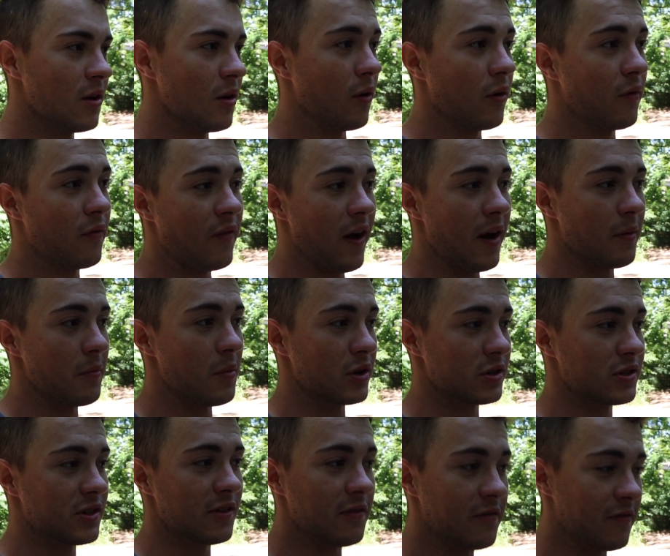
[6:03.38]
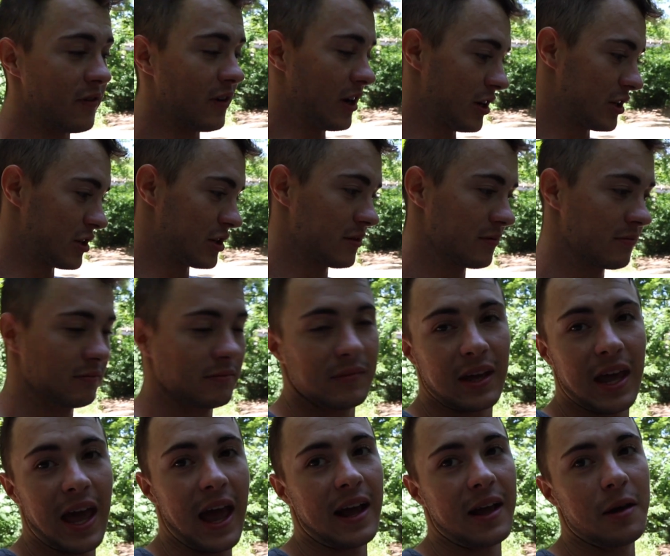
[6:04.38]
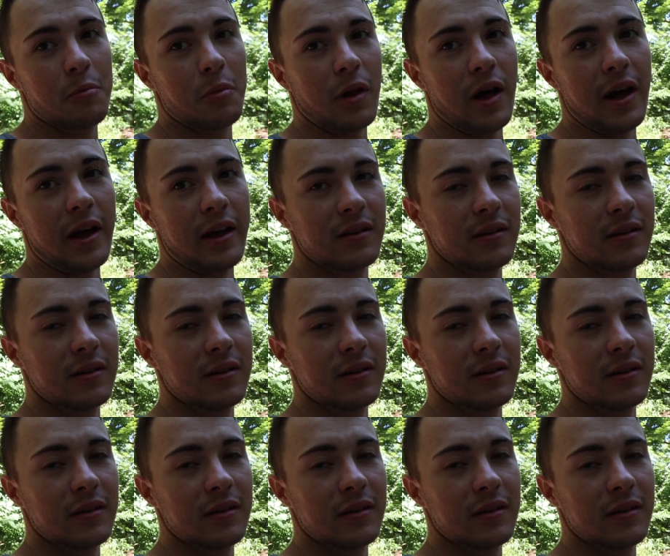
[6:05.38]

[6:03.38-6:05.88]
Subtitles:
We found most of the fish. Can't complain.